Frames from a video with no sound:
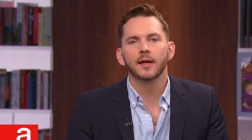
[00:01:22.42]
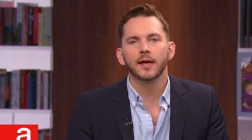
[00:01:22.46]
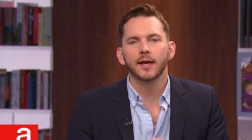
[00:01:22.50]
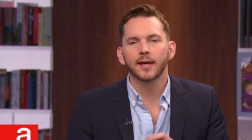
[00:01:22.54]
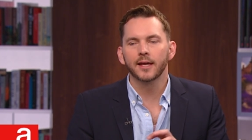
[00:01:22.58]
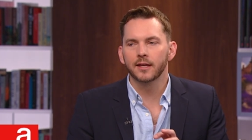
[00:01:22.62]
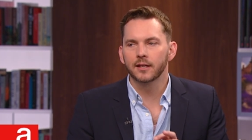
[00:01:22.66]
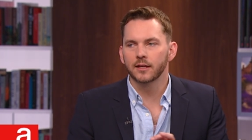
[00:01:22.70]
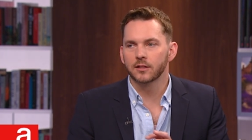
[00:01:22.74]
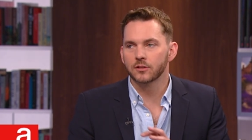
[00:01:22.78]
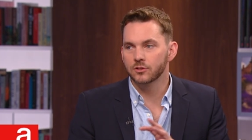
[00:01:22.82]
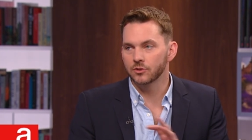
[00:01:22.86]

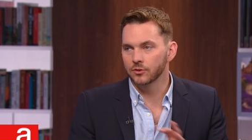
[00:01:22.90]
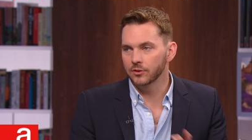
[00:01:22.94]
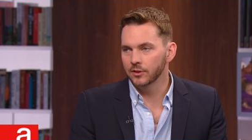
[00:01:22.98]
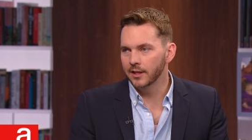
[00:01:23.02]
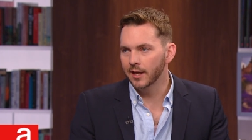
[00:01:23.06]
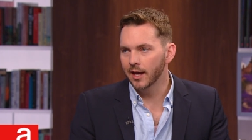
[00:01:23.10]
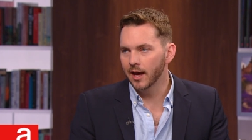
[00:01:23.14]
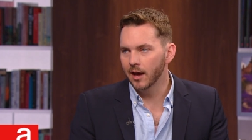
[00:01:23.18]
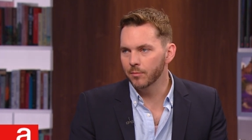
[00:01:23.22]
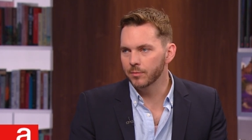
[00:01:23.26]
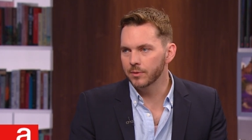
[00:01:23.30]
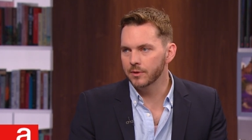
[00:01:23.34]
And it certainly
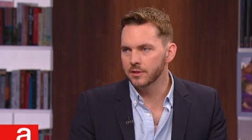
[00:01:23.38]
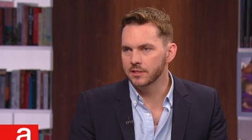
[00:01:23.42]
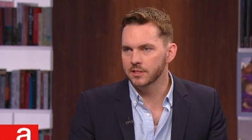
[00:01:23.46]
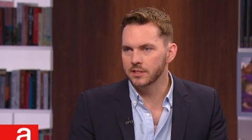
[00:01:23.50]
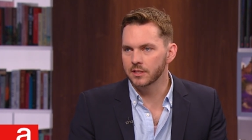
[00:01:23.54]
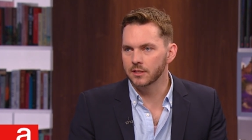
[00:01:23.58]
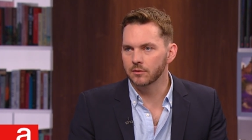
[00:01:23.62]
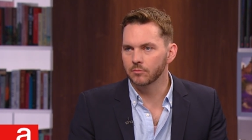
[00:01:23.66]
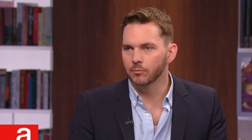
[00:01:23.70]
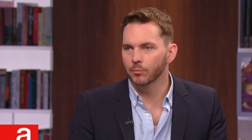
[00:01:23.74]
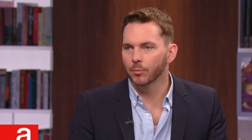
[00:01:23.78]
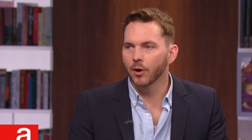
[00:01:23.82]
happens
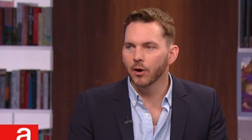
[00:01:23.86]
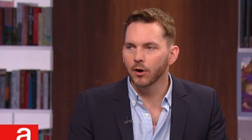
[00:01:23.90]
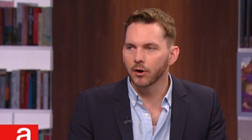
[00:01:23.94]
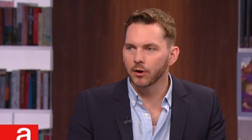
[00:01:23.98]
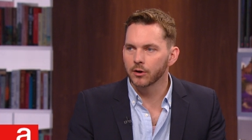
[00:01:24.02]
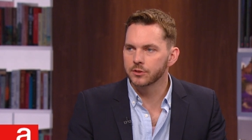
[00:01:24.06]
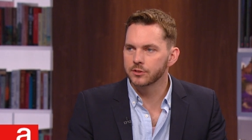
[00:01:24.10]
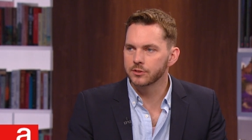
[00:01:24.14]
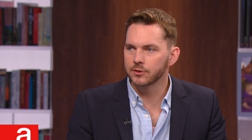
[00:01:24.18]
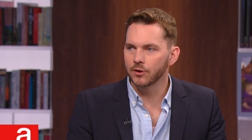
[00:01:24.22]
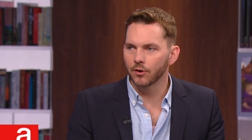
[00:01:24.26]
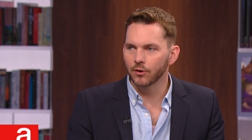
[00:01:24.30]
in
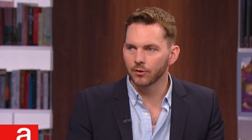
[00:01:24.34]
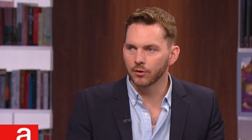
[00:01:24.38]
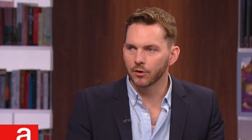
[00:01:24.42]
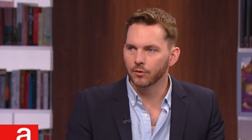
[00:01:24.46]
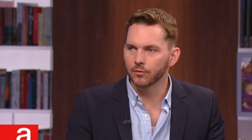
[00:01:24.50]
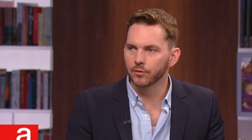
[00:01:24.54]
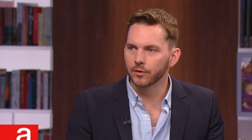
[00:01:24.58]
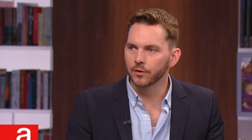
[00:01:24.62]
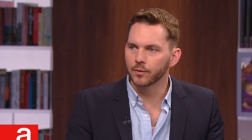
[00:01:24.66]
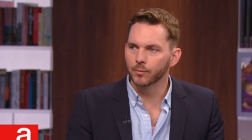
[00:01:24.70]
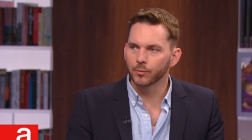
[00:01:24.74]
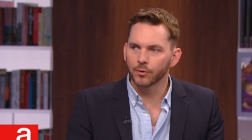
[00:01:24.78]
parks all
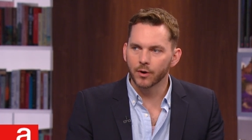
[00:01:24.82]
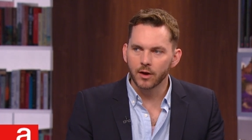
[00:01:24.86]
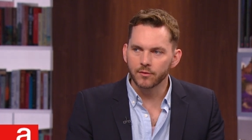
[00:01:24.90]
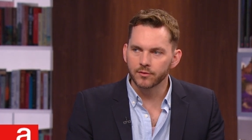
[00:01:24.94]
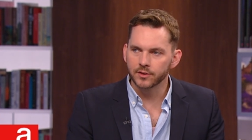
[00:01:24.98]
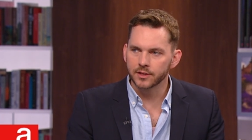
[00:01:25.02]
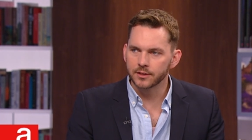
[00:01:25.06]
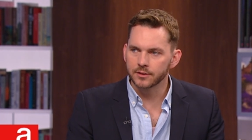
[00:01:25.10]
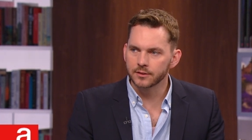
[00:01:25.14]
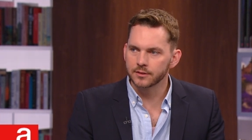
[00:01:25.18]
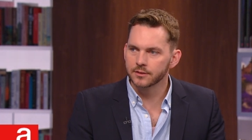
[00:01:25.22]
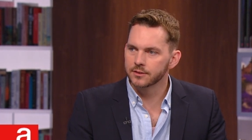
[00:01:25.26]
over the
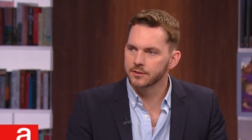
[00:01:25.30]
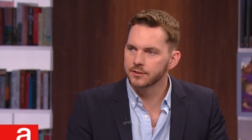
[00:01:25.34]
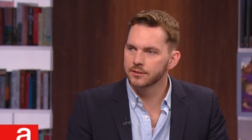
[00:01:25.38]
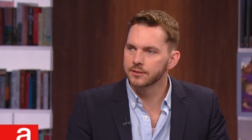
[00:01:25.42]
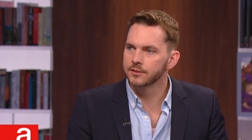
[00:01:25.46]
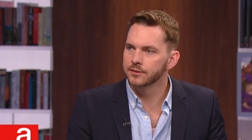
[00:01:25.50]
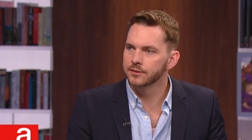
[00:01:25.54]
province.